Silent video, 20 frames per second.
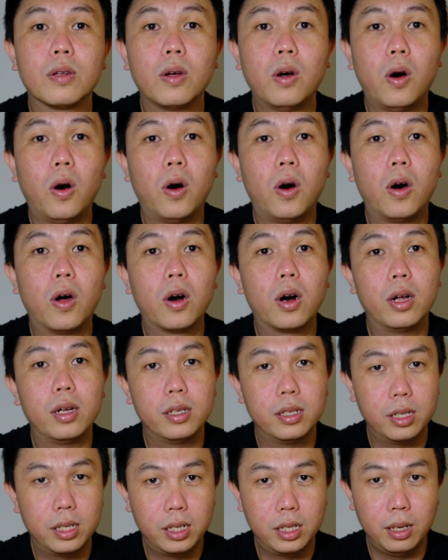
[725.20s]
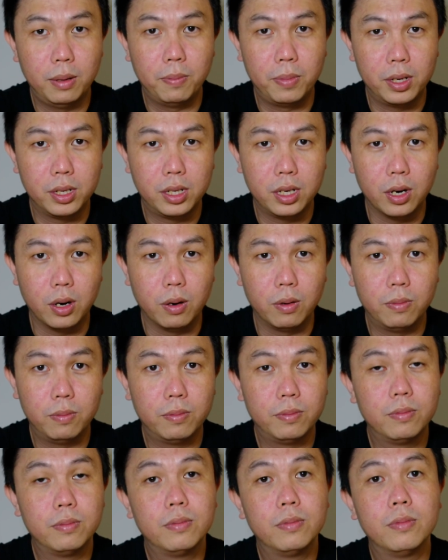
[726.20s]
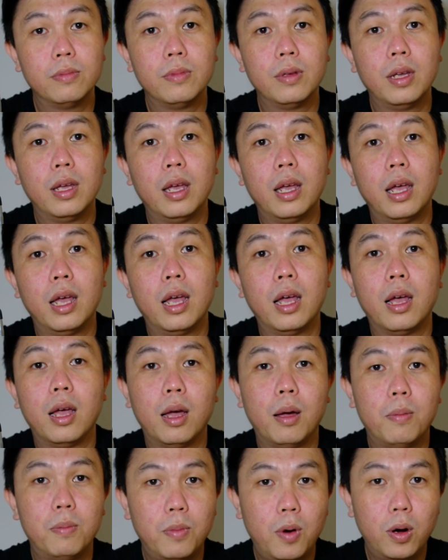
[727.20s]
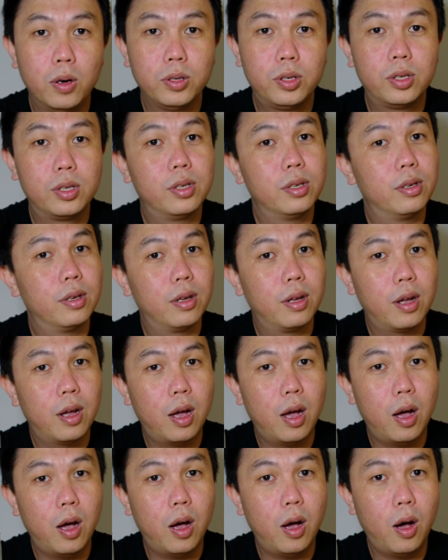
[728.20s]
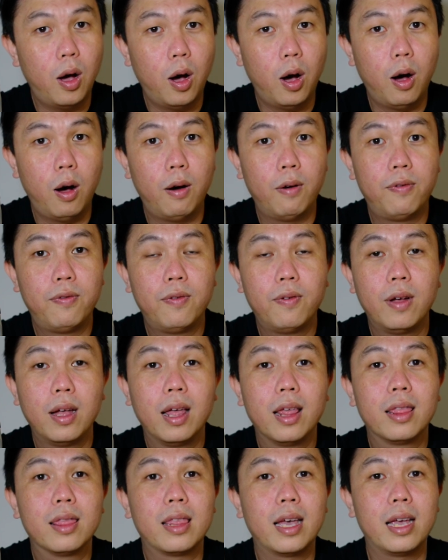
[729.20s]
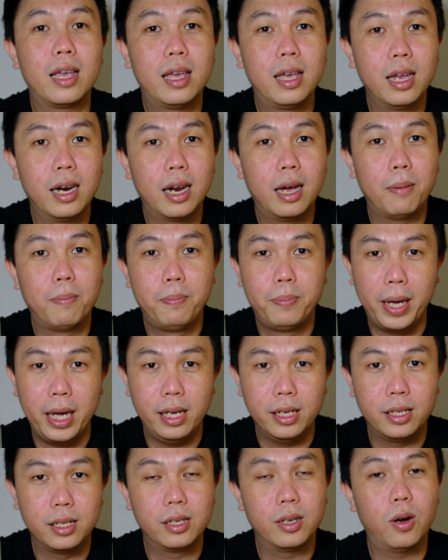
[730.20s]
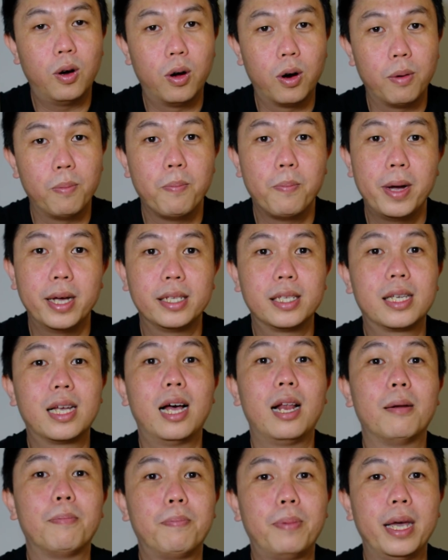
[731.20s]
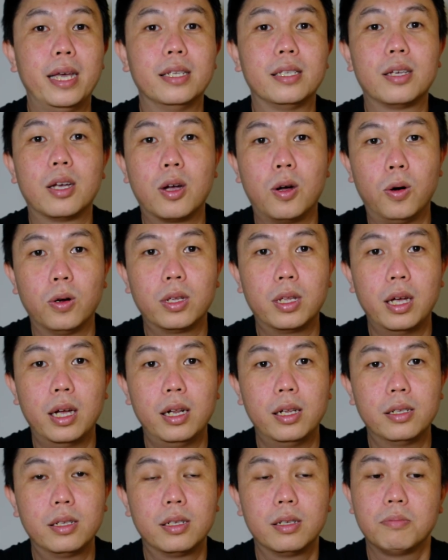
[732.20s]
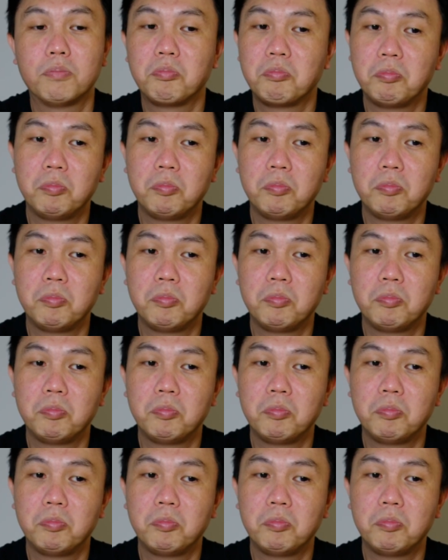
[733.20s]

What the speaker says: or simple syrup. Most of tequila based or mezcal based cocktails,